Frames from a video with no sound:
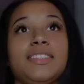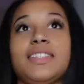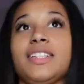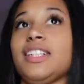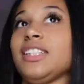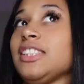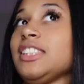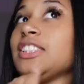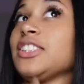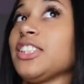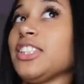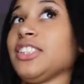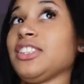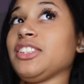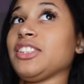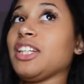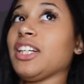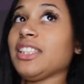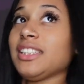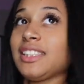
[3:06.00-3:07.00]
Alright y'all,
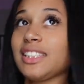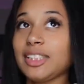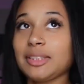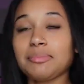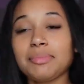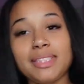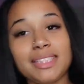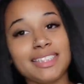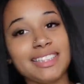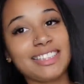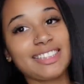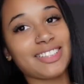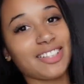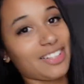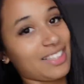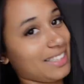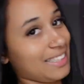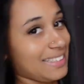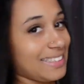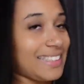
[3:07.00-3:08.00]
so y'all see me
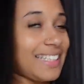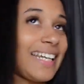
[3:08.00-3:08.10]
install this